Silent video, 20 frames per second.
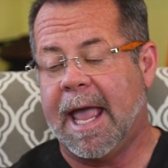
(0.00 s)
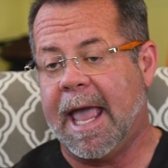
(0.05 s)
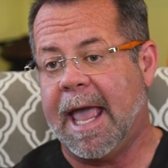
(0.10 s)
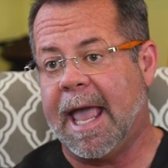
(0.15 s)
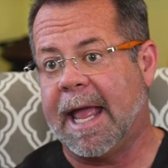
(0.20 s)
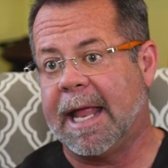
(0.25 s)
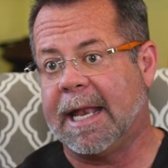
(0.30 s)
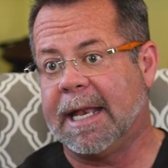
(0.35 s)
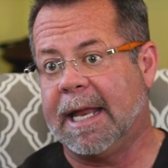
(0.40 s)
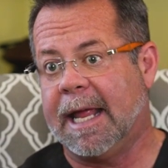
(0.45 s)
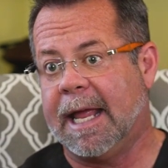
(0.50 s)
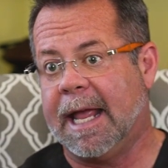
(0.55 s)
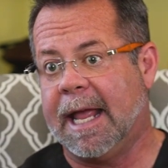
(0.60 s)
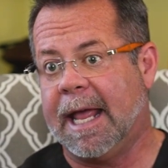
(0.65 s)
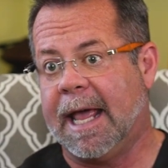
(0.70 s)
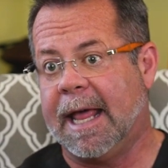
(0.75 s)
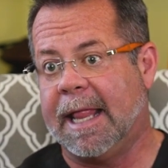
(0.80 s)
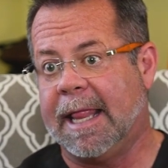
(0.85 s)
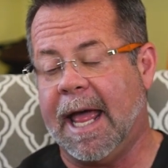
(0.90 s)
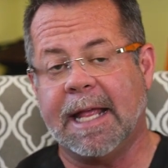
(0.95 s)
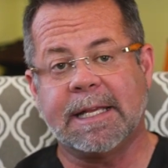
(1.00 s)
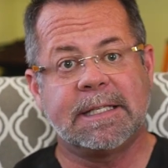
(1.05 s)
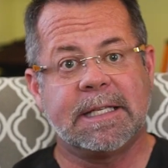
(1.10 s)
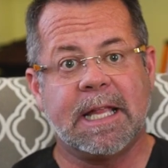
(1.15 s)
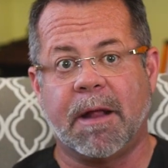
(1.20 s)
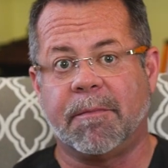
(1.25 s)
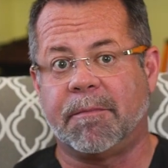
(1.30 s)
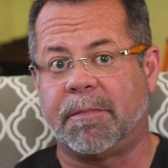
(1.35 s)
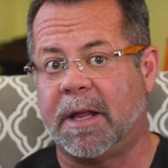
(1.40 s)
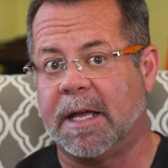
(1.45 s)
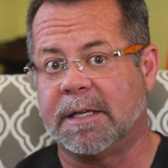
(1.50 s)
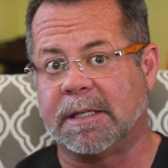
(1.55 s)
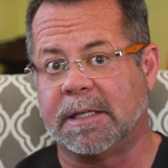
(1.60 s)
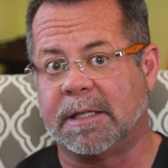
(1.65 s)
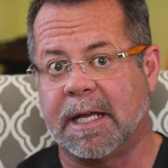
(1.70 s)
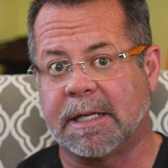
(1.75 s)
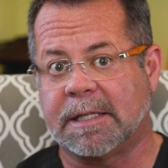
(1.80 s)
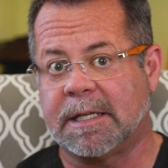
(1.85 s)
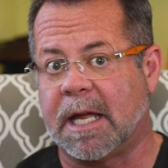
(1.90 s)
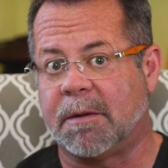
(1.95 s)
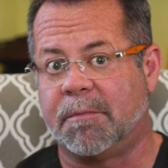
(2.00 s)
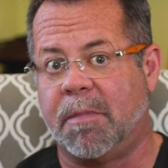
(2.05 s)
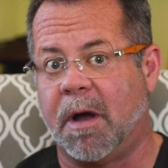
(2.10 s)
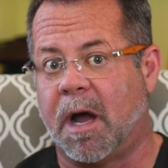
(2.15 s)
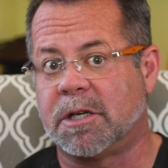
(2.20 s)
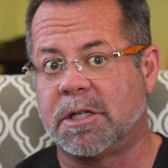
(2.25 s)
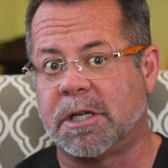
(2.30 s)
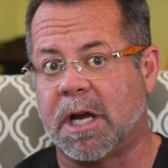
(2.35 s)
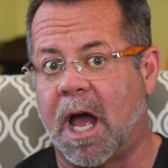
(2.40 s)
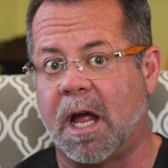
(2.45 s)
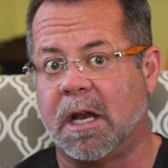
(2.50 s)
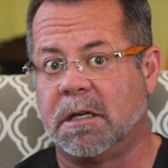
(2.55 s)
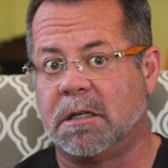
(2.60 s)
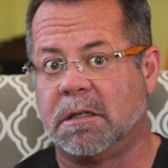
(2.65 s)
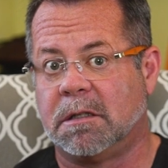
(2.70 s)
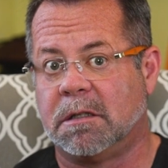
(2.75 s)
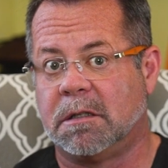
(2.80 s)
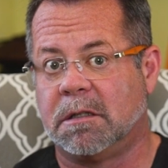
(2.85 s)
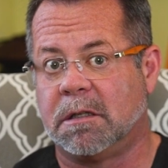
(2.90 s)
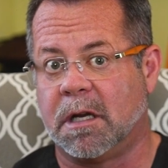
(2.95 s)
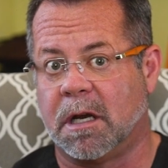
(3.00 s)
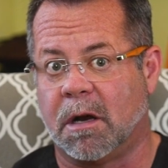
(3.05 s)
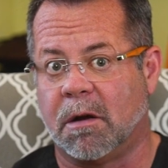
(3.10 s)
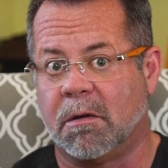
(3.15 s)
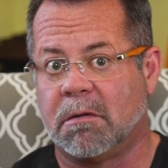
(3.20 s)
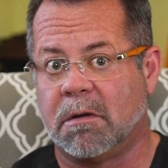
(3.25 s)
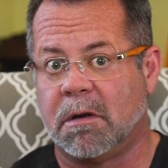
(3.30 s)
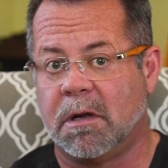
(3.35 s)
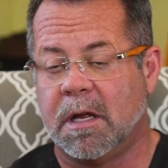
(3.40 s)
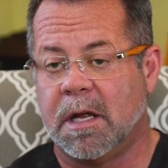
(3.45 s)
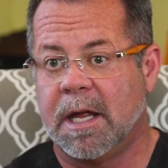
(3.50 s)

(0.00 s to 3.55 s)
And that's not pleasant. That's like buckshot, you know?